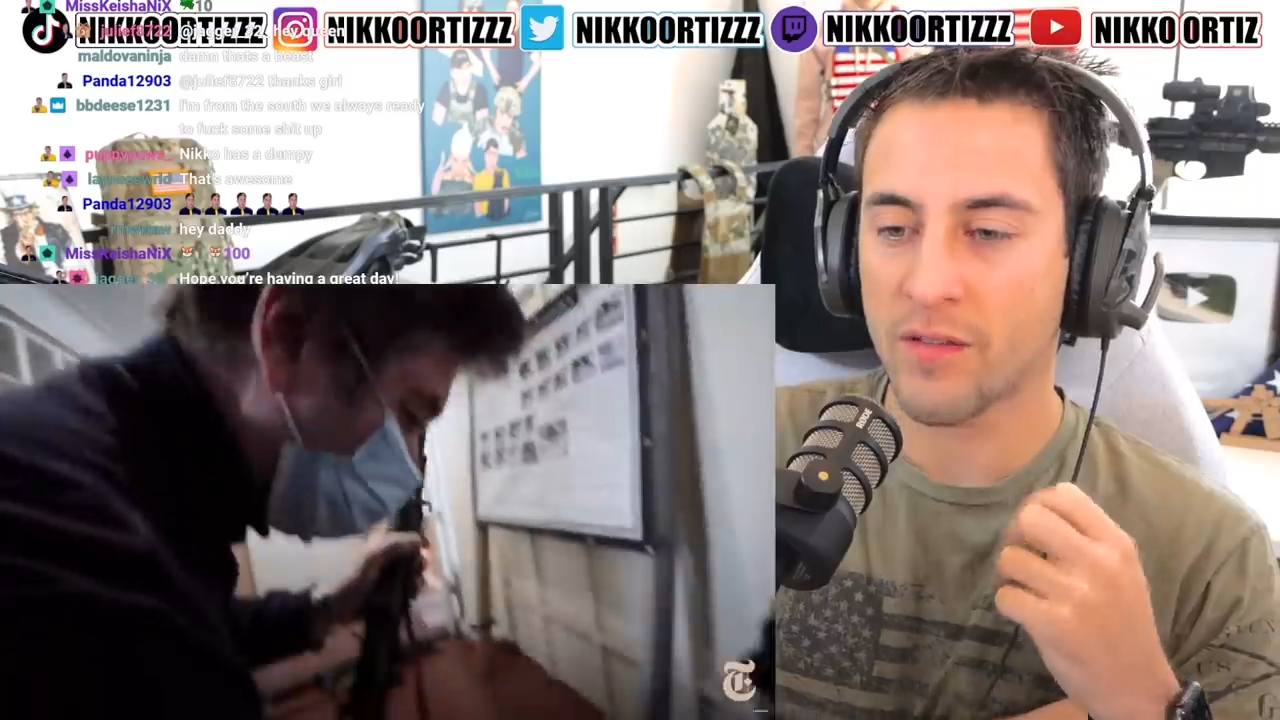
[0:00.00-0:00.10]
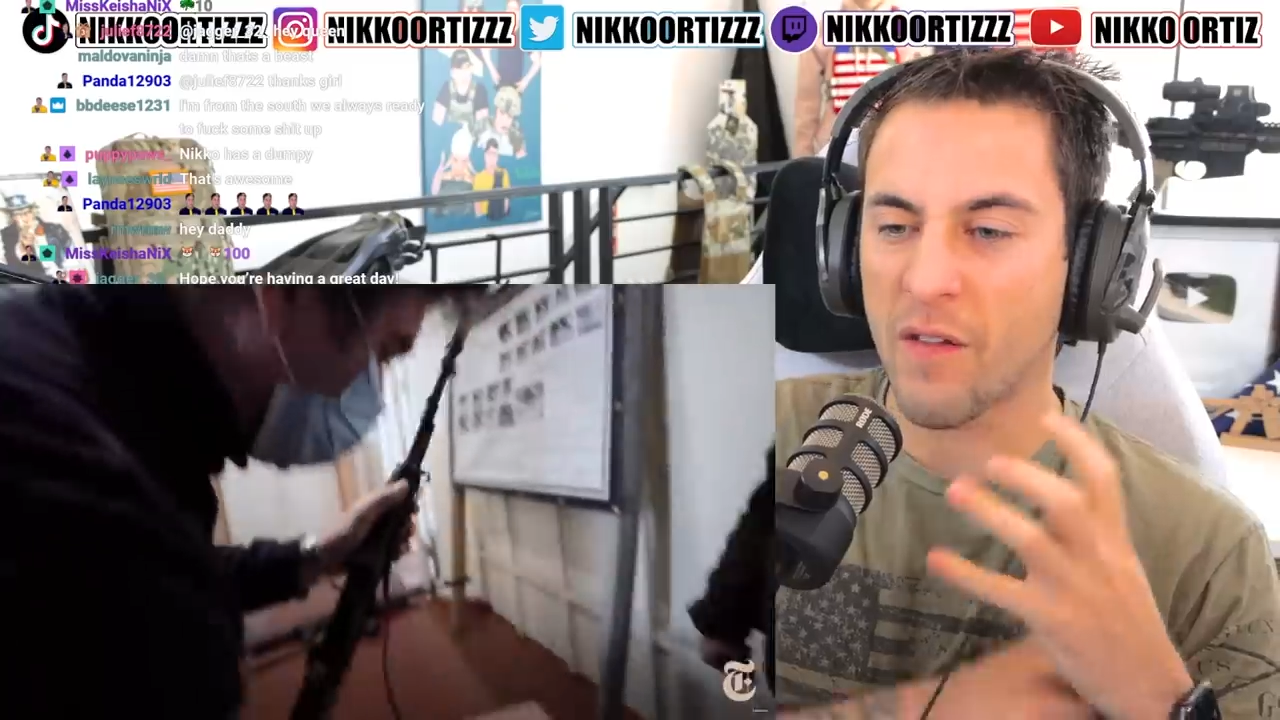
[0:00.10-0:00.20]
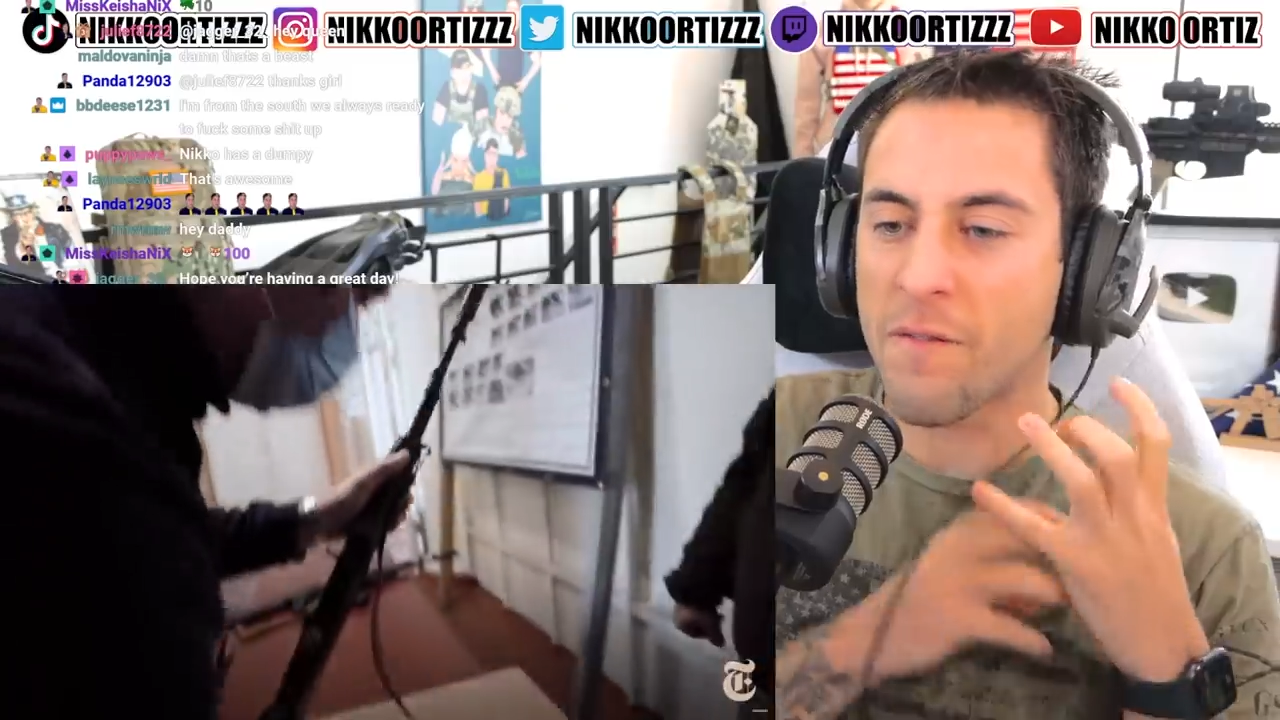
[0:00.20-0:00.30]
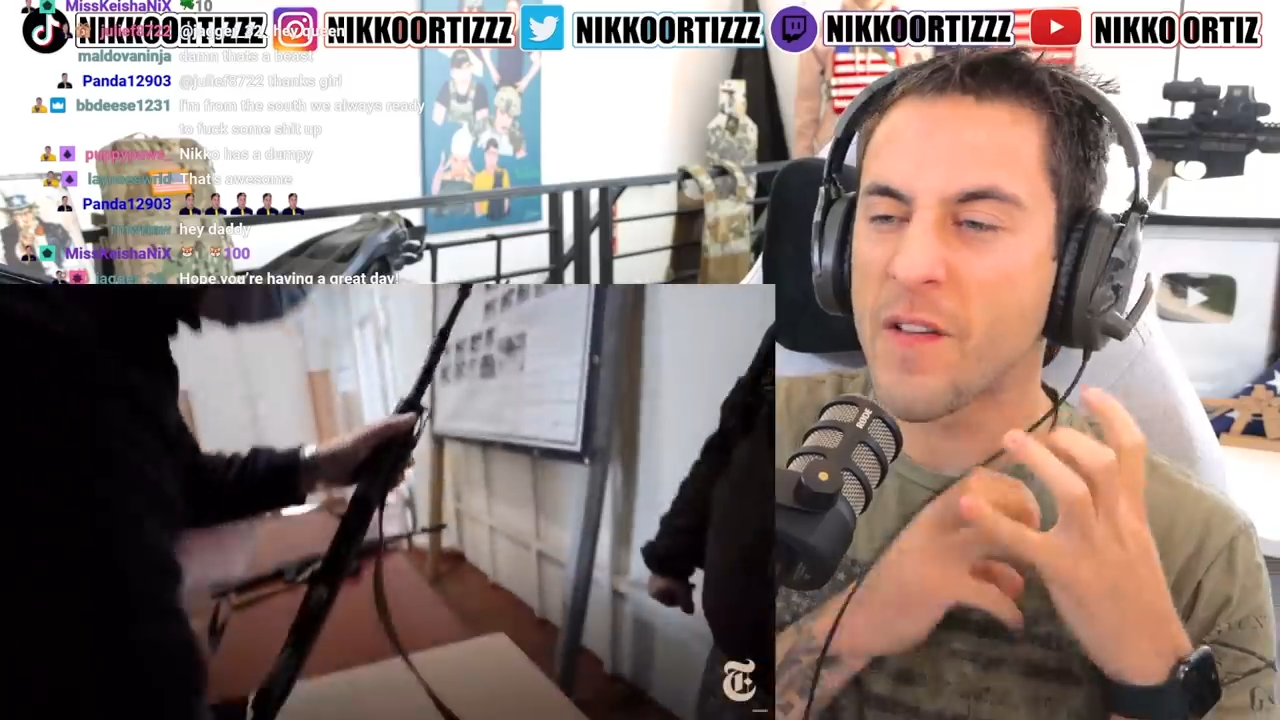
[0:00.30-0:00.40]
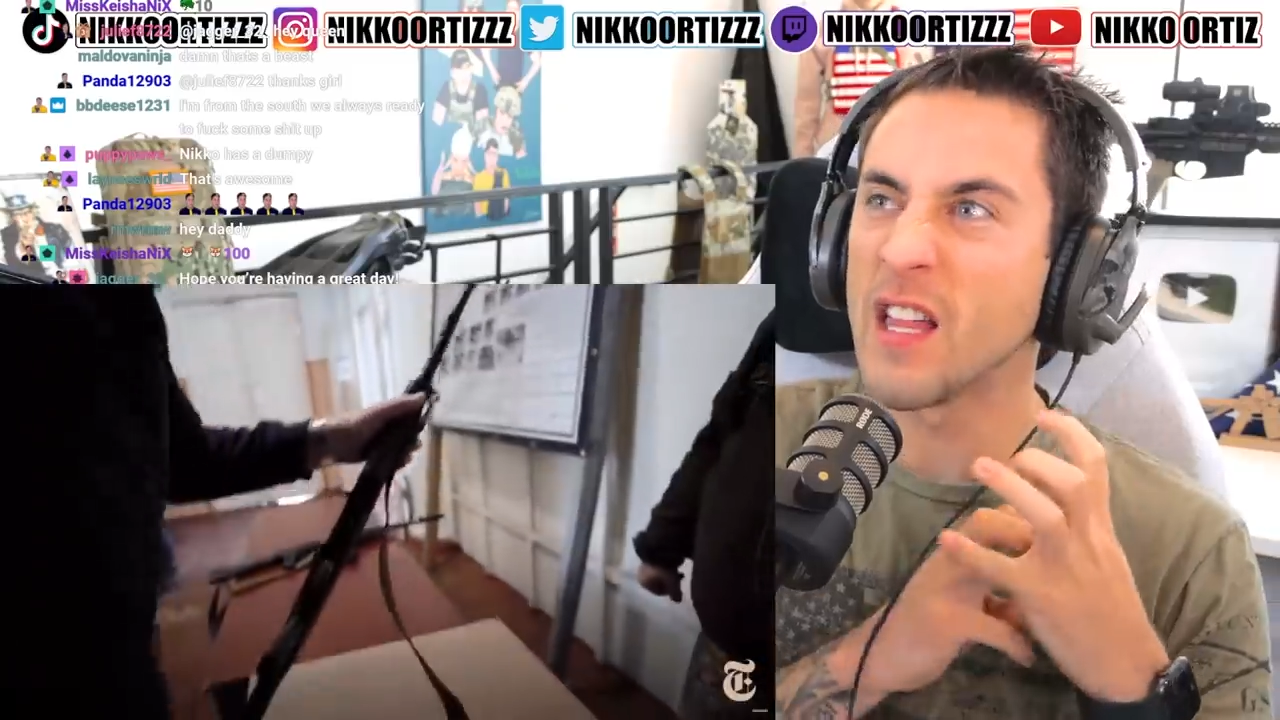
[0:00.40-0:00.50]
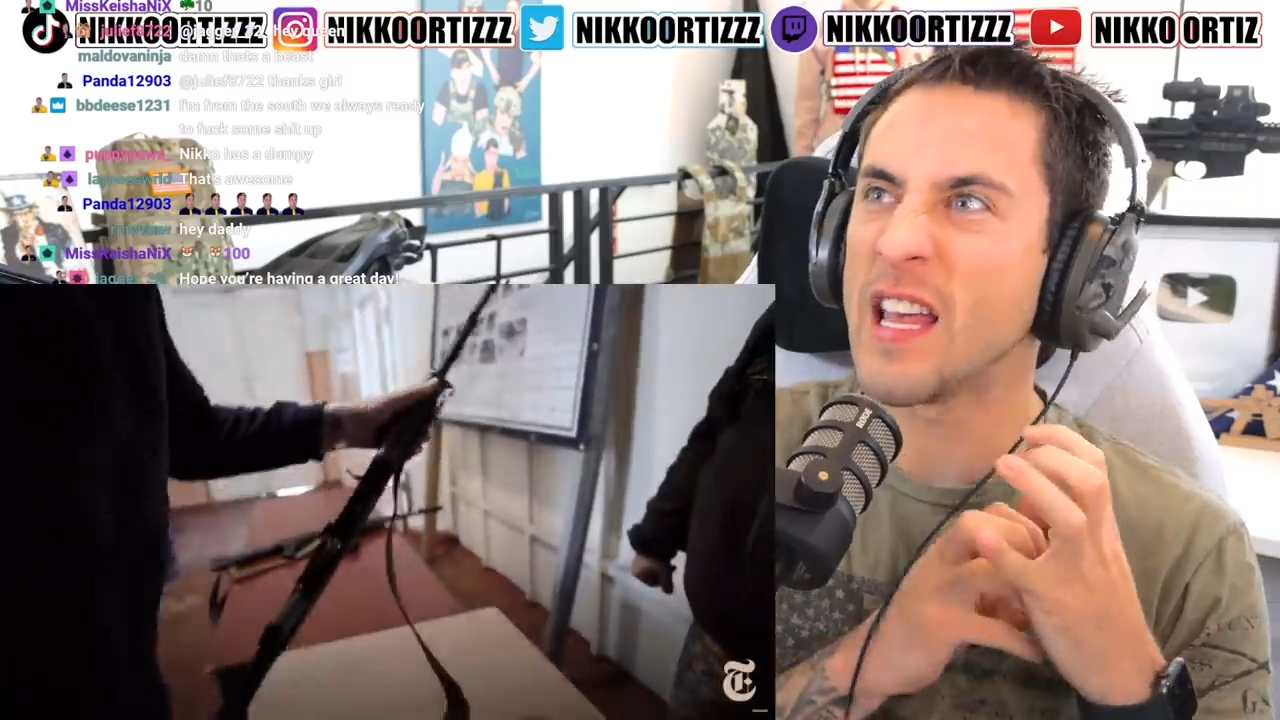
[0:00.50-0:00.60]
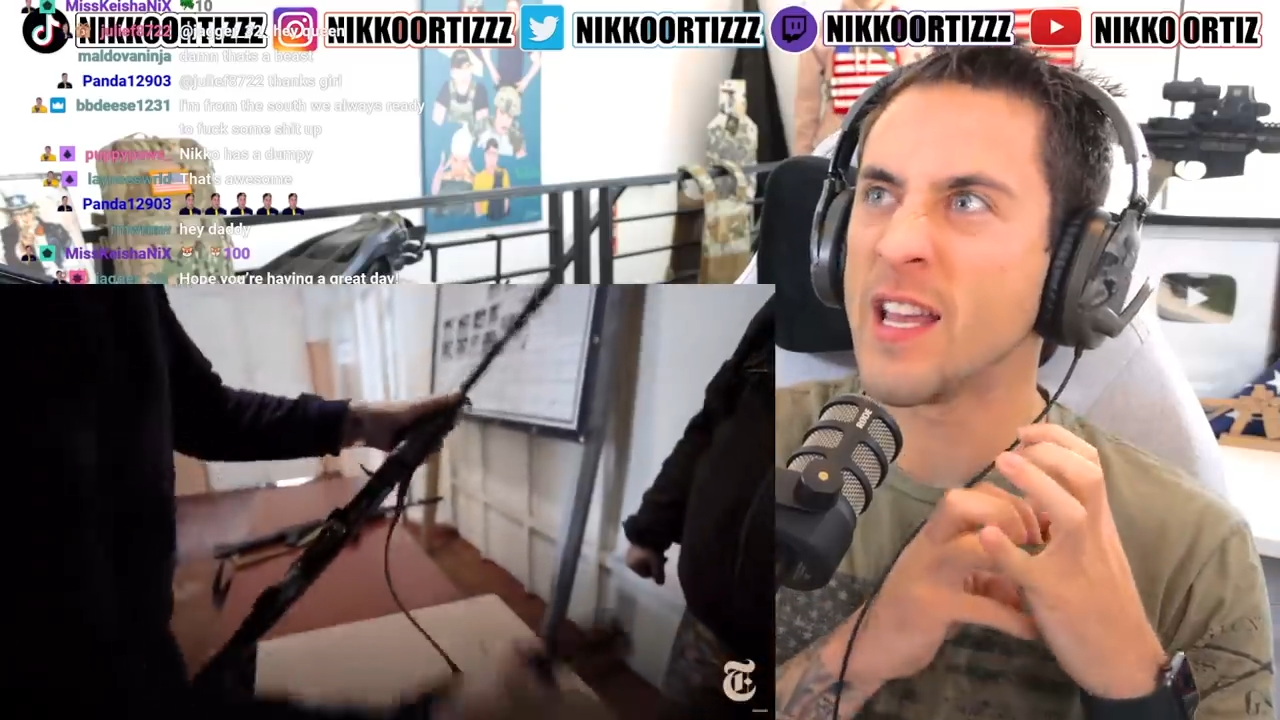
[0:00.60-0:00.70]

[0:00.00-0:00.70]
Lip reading: have to feel